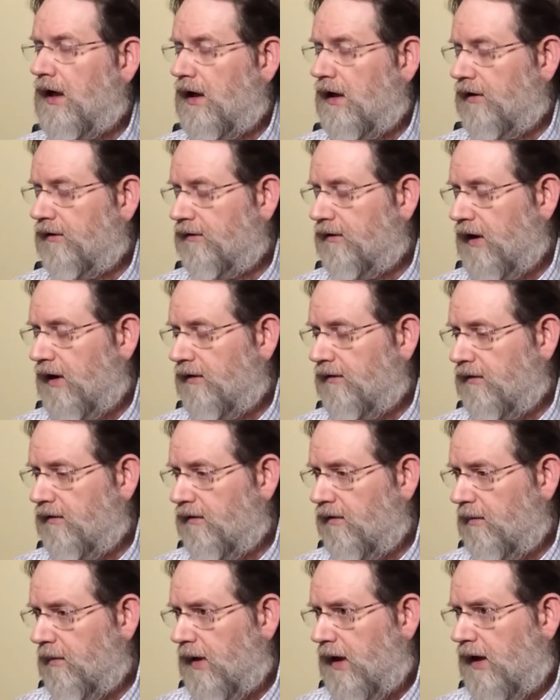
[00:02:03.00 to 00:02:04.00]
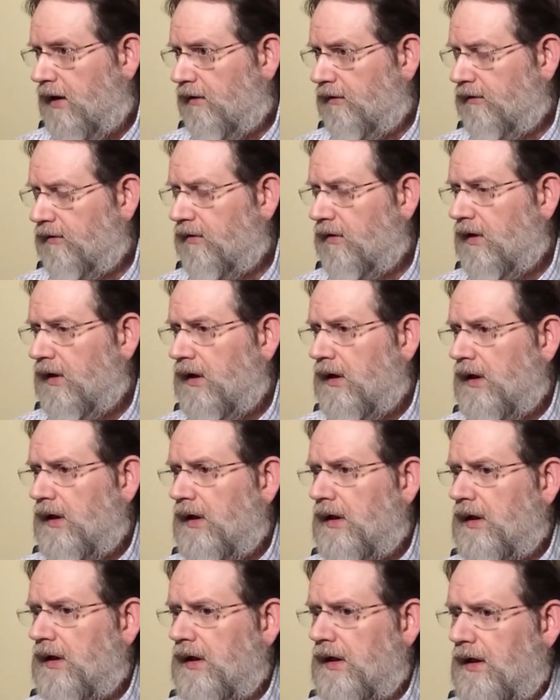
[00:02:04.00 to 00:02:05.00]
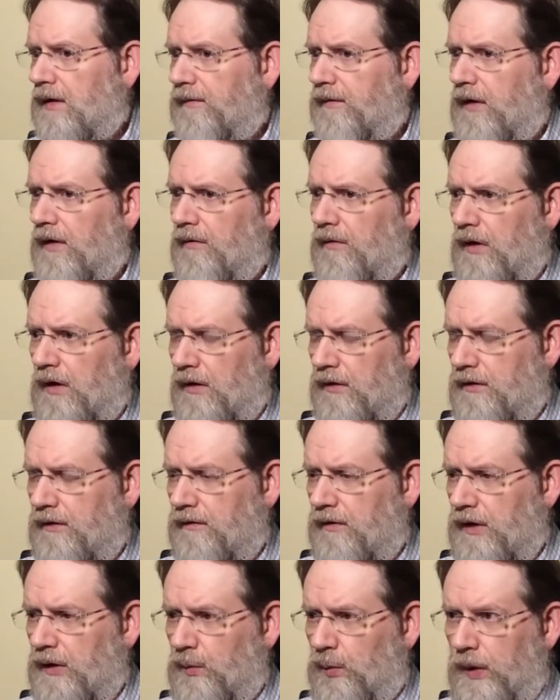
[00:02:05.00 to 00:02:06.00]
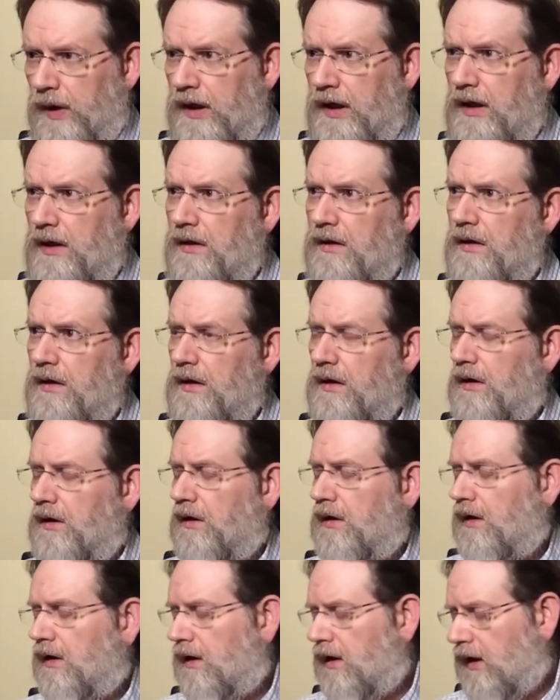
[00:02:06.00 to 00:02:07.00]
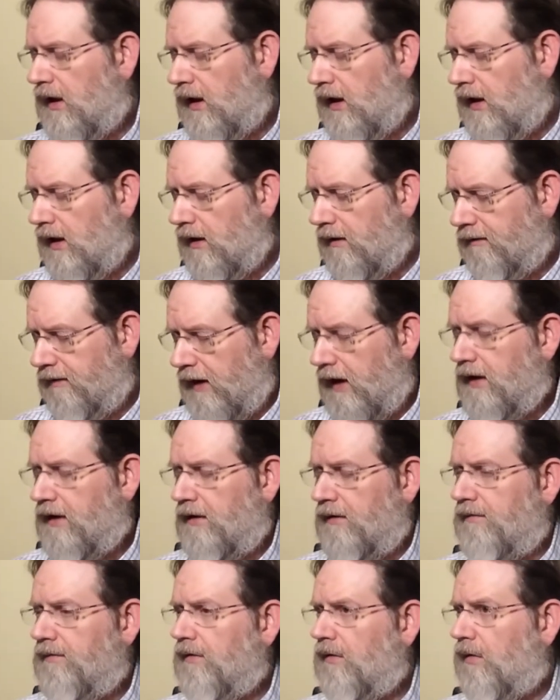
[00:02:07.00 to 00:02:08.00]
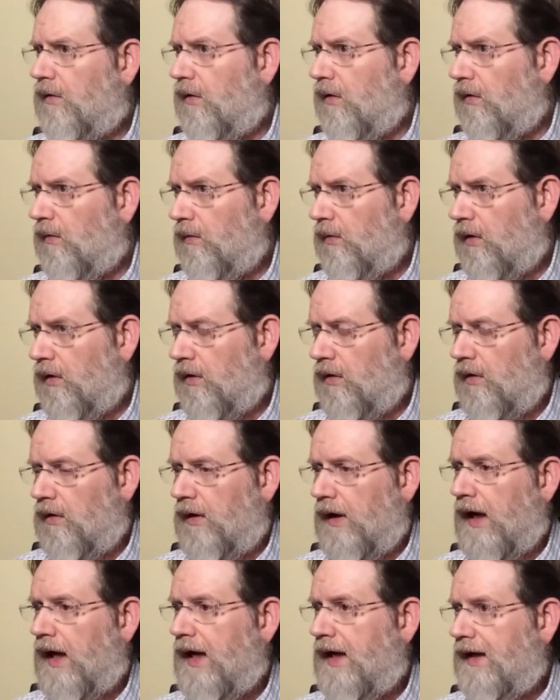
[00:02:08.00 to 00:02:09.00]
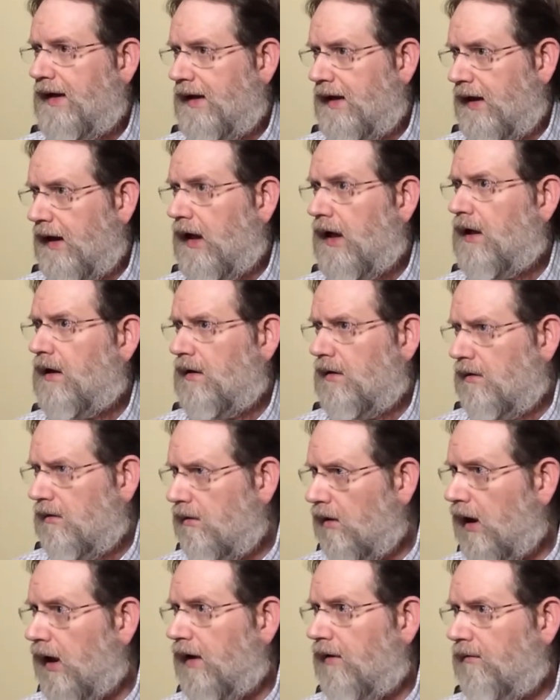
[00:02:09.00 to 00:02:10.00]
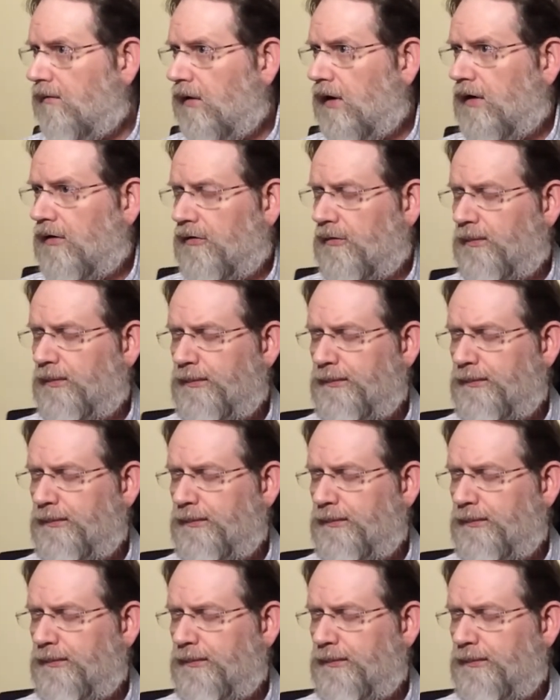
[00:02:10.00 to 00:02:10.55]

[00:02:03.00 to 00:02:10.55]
in extensive amounts. They're relatively weak in the effective, or what are called antique light range.